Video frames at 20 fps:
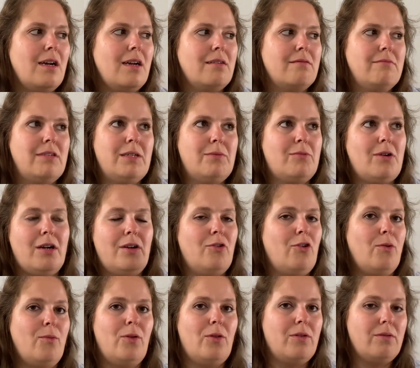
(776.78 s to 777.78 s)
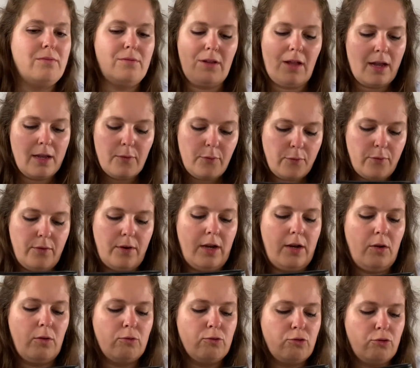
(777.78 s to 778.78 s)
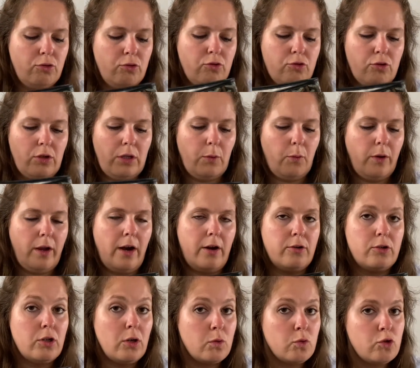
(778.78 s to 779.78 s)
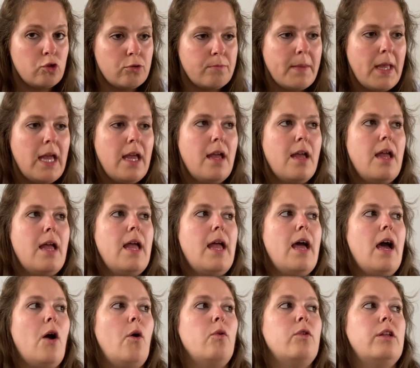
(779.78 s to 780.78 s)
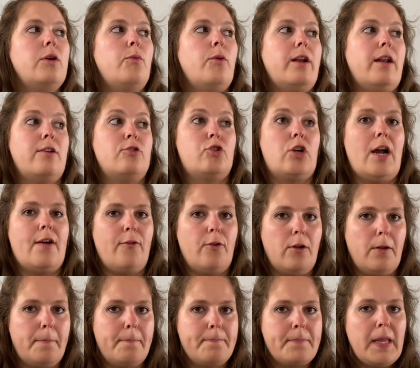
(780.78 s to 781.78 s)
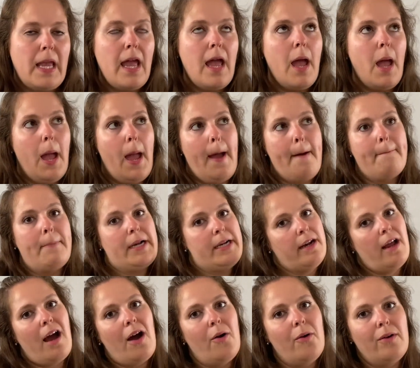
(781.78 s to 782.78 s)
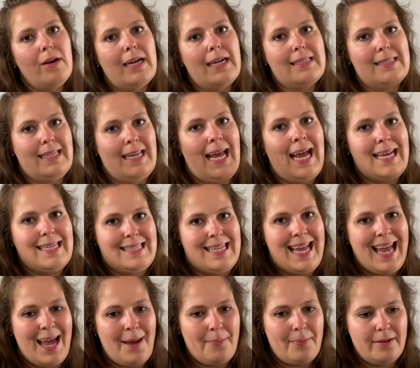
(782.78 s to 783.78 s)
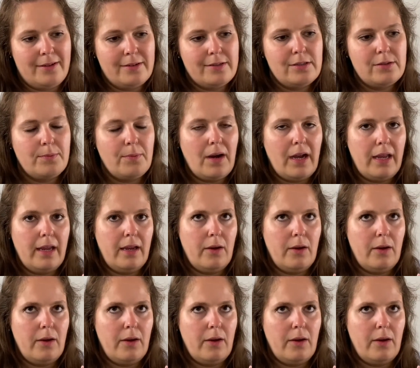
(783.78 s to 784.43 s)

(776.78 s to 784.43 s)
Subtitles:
In my normal life, I don't usually wear totes, only when I travel. But now, as it has happened, my